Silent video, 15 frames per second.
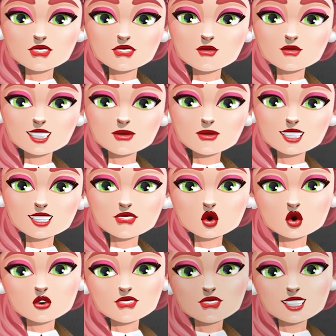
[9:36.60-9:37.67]
I need good
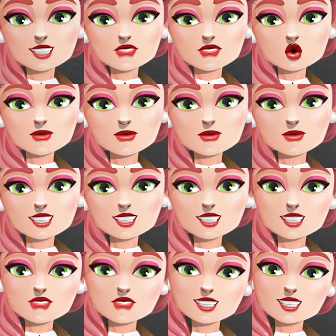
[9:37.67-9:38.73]
old-fashioned key
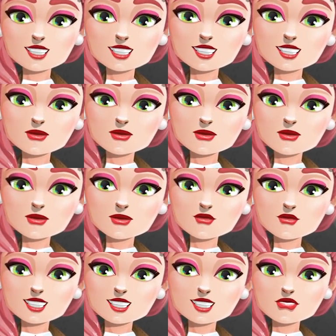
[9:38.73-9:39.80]
bindings for
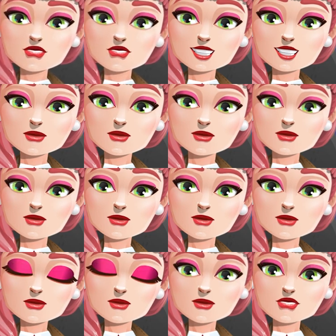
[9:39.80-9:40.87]
my sanity.
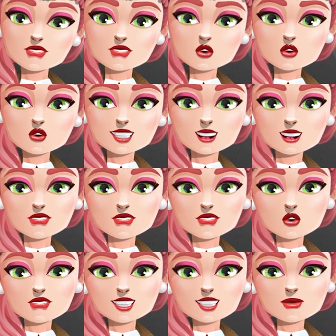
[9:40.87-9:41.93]
Now, if you are
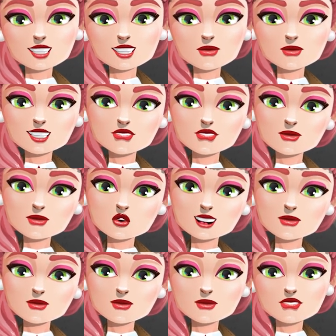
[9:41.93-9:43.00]
interested, I have
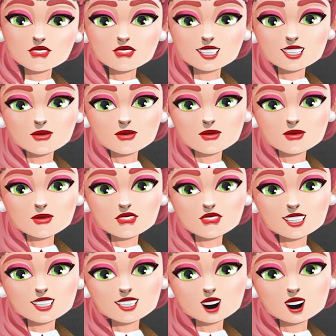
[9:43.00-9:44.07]
linked the MIDI I
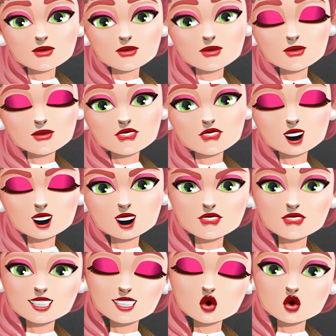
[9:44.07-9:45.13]
use below. Again,
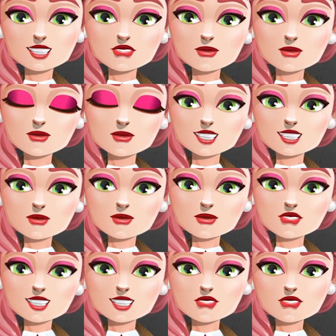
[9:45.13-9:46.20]
not sponsored, use
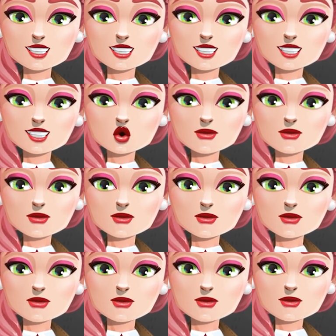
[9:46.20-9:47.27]
any MIDI you like.
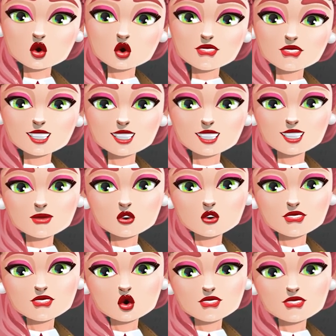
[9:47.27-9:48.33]
And honestly, I
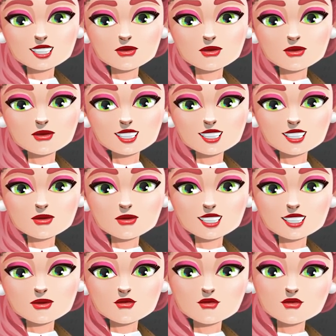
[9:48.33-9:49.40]
found setting up MIDI
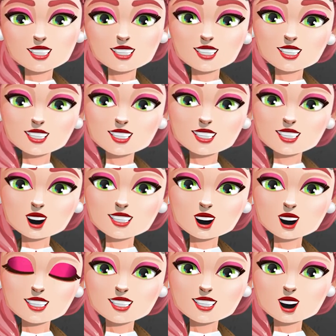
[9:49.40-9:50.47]
key bindings in A
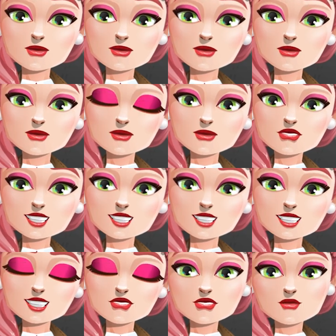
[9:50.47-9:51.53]
C A is
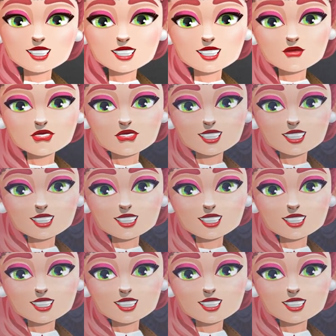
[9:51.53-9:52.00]
incredibly simple.